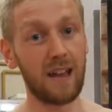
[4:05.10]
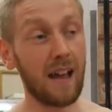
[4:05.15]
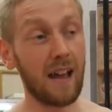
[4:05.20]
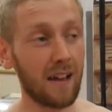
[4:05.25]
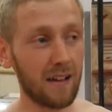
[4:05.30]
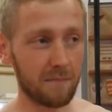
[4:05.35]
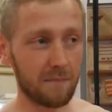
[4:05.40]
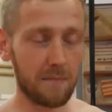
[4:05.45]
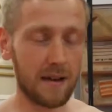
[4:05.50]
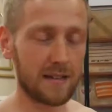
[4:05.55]

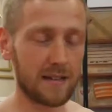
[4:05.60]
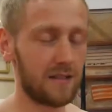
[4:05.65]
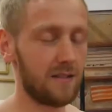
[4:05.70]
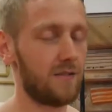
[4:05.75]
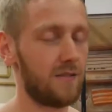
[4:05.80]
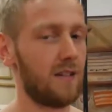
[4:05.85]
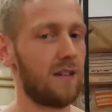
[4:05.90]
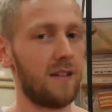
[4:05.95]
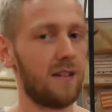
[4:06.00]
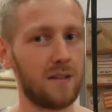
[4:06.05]
Yeah,
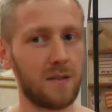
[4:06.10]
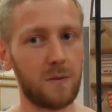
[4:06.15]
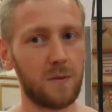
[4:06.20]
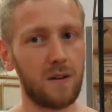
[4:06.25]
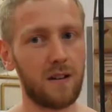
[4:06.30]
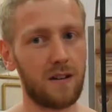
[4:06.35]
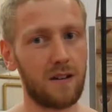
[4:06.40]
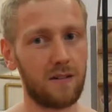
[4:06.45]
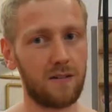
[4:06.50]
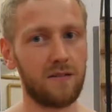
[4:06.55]
massively as
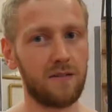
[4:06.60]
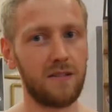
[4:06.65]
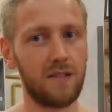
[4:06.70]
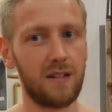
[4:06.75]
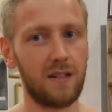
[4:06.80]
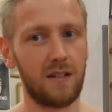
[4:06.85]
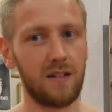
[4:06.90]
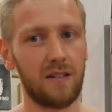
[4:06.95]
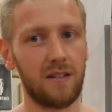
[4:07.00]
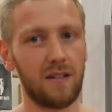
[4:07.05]
well. You
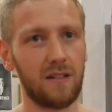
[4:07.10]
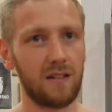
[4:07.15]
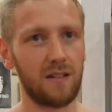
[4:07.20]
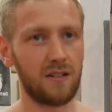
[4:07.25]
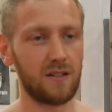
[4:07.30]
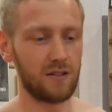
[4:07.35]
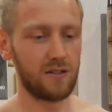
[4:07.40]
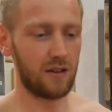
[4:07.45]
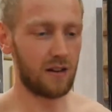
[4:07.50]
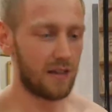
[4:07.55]
know,
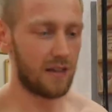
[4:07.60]
because you're